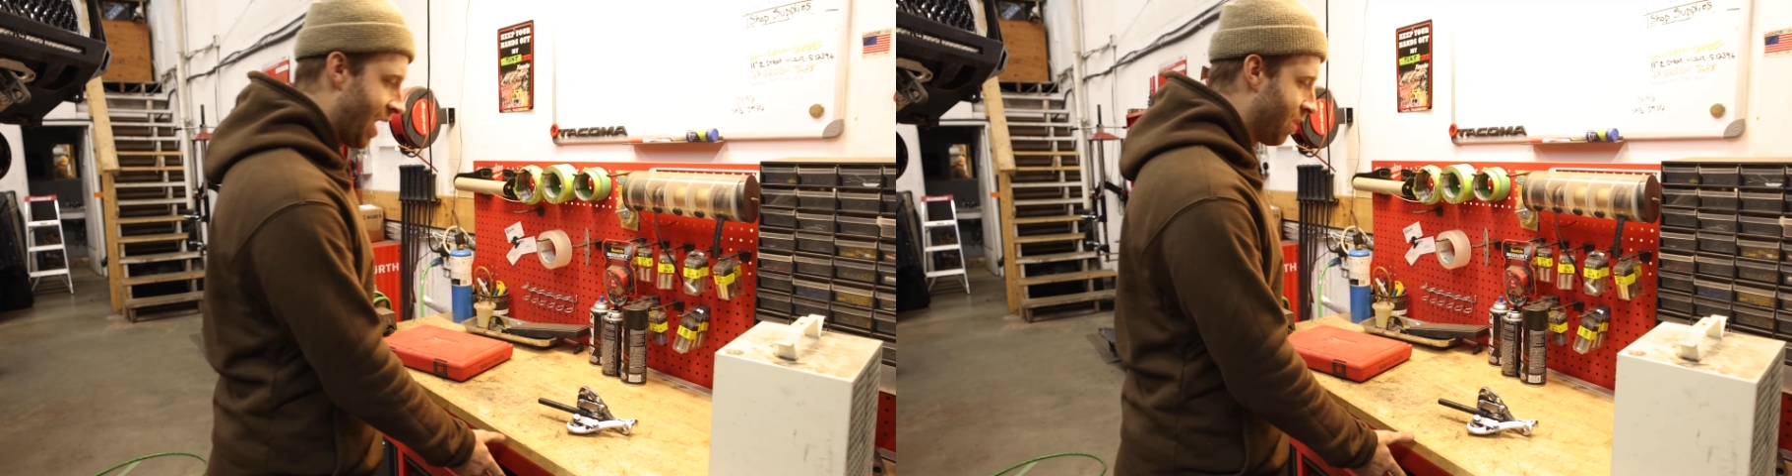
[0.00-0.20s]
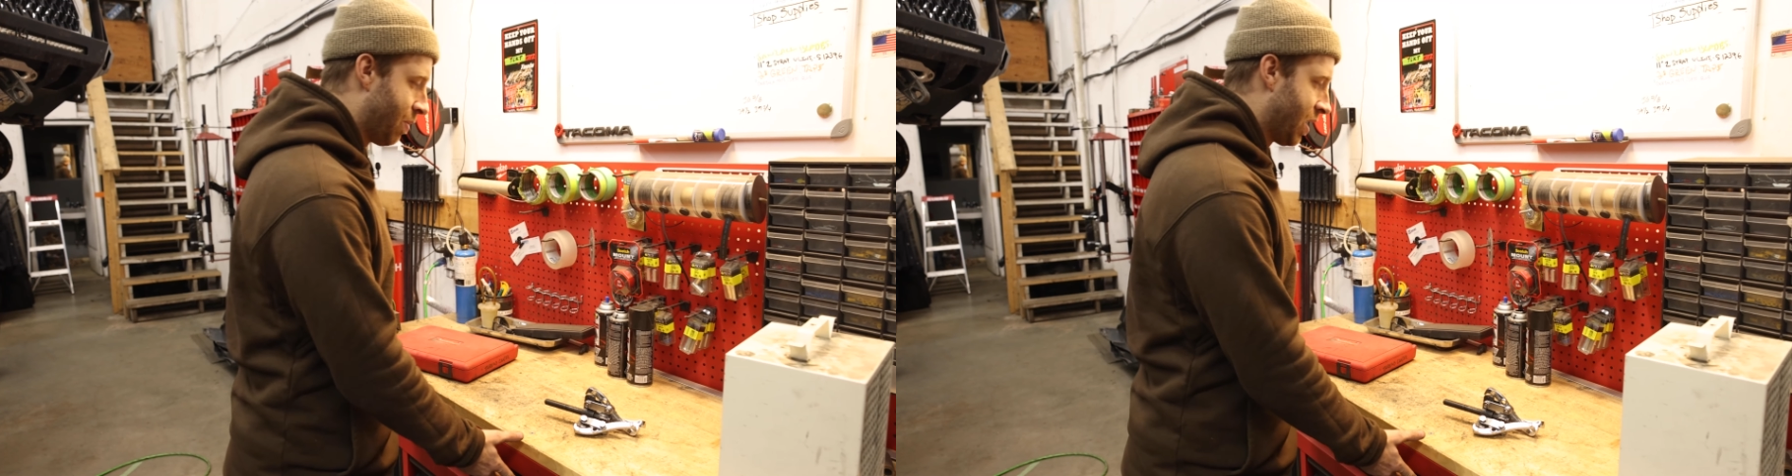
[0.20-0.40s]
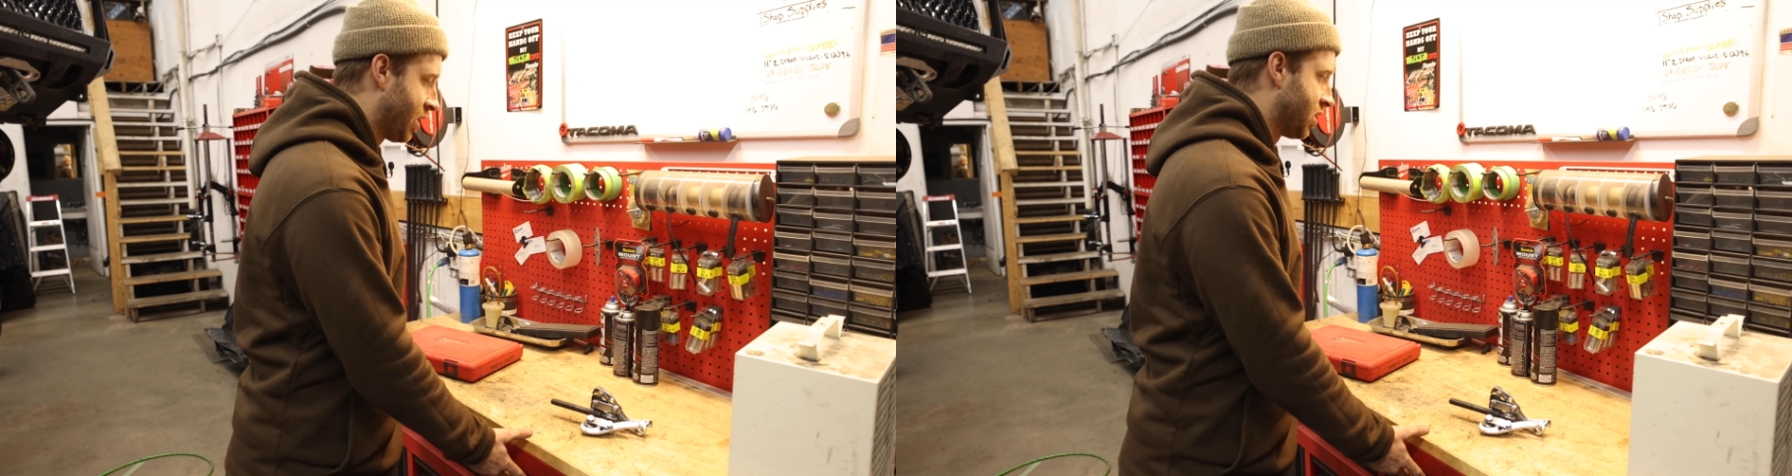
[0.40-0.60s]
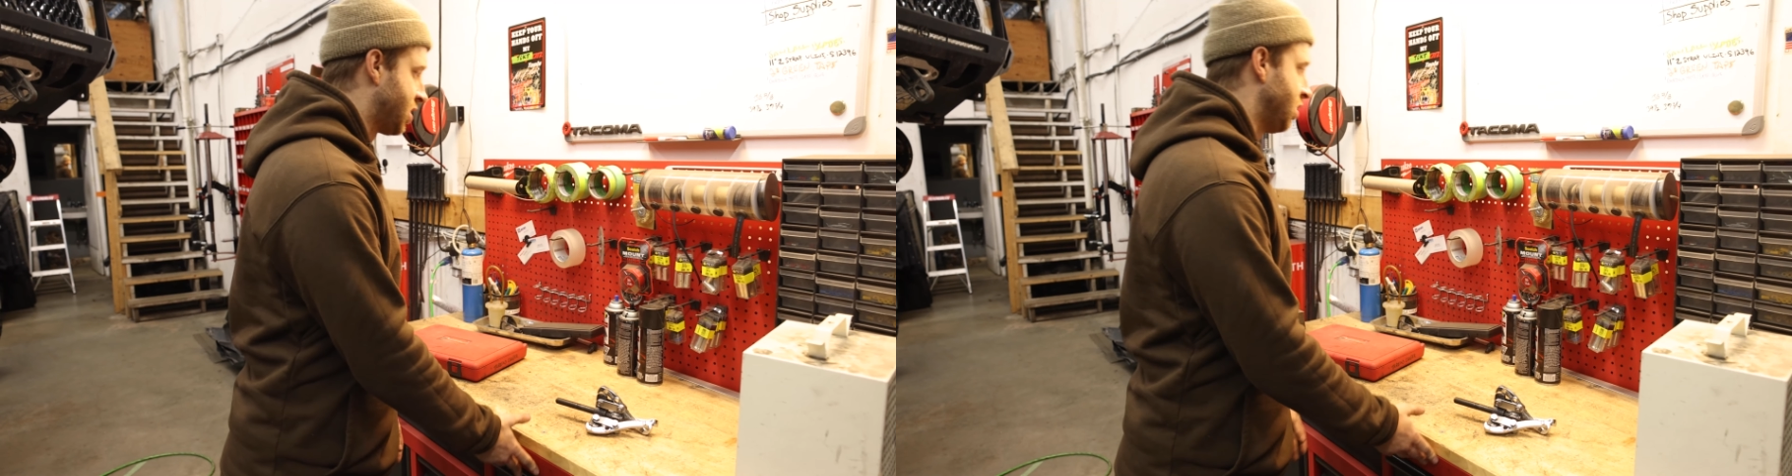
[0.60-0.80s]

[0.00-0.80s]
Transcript: anybody can just